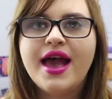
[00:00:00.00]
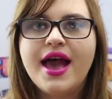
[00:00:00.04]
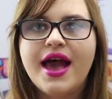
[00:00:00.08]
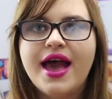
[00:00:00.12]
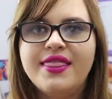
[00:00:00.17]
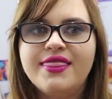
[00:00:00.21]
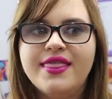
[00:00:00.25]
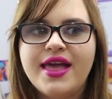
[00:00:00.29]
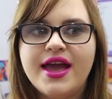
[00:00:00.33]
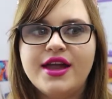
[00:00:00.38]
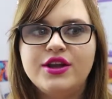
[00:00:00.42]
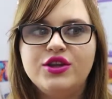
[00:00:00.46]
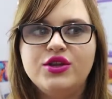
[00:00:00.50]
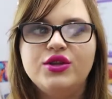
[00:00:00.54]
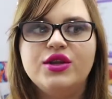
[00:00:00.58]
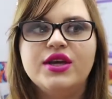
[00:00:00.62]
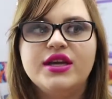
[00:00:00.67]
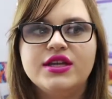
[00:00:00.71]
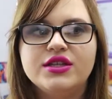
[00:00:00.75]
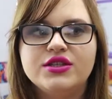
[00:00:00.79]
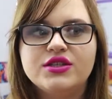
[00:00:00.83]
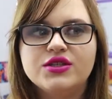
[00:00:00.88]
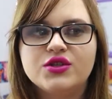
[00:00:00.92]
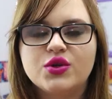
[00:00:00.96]
and then
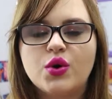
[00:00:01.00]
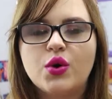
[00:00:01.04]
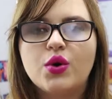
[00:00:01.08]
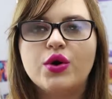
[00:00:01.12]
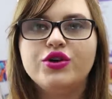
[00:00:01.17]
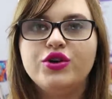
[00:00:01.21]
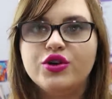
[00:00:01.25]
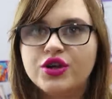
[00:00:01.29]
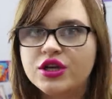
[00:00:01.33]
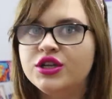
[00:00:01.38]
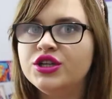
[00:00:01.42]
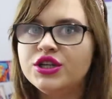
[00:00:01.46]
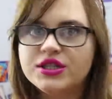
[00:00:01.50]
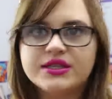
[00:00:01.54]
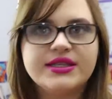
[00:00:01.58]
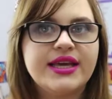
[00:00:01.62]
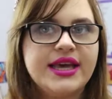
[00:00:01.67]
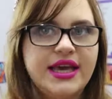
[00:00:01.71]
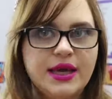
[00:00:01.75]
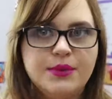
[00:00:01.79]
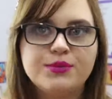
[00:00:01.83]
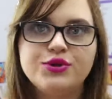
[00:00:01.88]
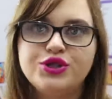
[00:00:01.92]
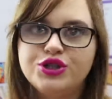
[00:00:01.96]
you can just
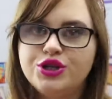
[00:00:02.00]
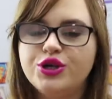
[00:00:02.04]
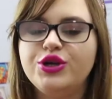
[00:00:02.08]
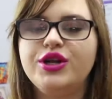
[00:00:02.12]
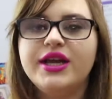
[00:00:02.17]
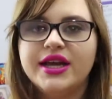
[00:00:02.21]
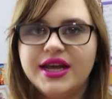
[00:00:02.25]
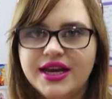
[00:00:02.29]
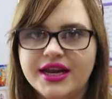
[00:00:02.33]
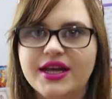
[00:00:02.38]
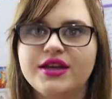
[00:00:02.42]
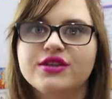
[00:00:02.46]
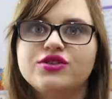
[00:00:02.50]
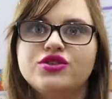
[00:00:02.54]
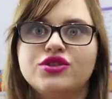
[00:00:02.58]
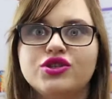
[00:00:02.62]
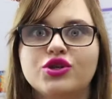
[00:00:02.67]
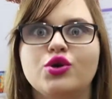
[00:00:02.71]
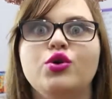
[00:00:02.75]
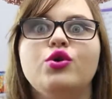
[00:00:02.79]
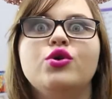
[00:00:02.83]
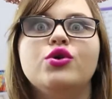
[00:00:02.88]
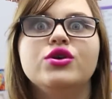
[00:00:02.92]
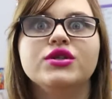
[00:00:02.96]
keep shooting and it
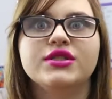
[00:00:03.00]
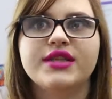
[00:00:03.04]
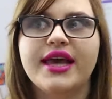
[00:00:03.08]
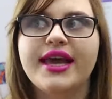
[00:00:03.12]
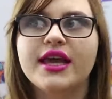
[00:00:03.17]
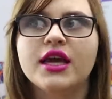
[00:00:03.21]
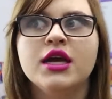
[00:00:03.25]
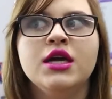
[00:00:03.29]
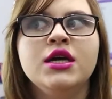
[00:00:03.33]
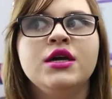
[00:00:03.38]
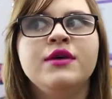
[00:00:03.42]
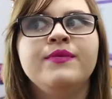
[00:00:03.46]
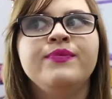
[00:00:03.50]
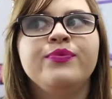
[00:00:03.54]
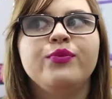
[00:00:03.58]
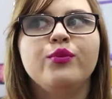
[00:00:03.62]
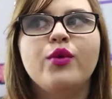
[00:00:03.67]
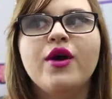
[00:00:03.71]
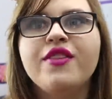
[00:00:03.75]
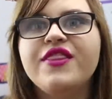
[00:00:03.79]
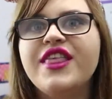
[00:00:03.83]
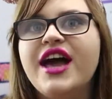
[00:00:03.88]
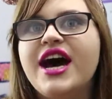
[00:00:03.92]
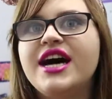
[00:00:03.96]
scores like
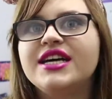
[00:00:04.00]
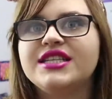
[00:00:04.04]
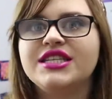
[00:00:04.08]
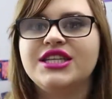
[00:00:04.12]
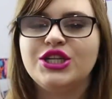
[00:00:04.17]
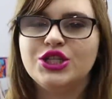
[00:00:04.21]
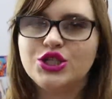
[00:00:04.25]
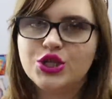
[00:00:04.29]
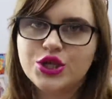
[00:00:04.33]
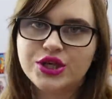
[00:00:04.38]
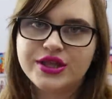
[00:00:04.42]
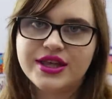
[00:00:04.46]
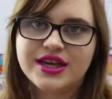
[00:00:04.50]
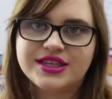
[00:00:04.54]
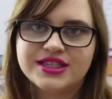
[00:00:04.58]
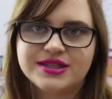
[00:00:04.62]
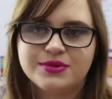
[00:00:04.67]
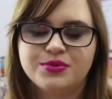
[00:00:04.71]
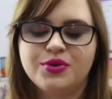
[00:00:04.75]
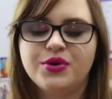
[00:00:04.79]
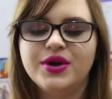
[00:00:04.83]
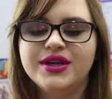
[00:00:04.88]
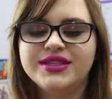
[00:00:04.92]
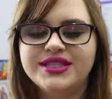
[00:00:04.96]
1,000 and
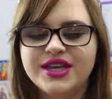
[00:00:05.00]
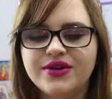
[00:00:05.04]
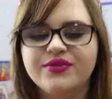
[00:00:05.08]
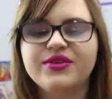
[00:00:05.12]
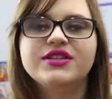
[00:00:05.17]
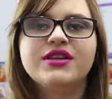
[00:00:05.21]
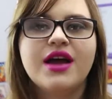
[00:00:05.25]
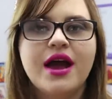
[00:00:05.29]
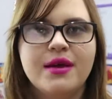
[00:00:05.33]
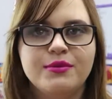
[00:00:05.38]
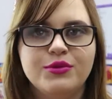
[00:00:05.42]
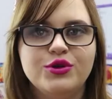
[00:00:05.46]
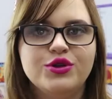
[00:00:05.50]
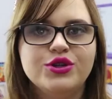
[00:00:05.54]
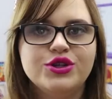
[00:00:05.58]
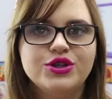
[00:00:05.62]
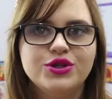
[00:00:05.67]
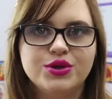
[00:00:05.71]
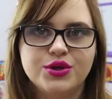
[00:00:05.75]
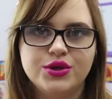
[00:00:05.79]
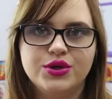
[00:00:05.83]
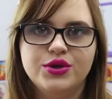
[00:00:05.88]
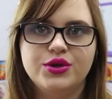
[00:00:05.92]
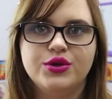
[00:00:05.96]
2,000 points every time you
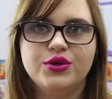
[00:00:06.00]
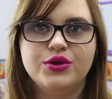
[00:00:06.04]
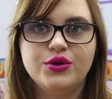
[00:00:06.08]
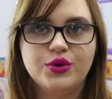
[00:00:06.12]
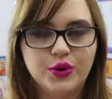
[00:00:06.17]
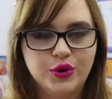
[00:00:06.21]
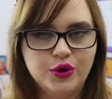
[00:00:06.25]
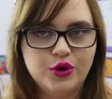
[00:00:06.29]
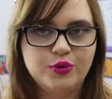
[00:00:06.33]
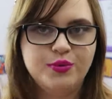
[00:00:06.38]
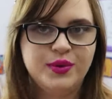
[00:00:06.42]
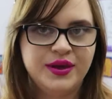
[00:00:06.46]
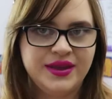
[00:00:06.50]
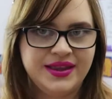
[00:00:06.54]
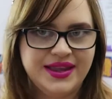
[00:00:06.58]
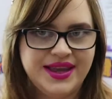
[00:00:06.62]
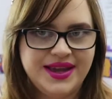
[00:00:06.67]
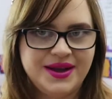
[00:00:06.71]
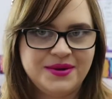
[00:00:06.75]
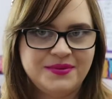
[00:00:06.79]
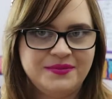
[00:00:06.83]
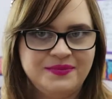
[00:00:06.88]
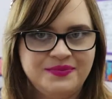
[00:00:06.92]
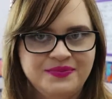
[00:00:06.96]
shoot your hoop in
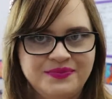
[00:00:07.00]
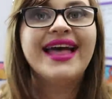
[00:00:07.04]
there.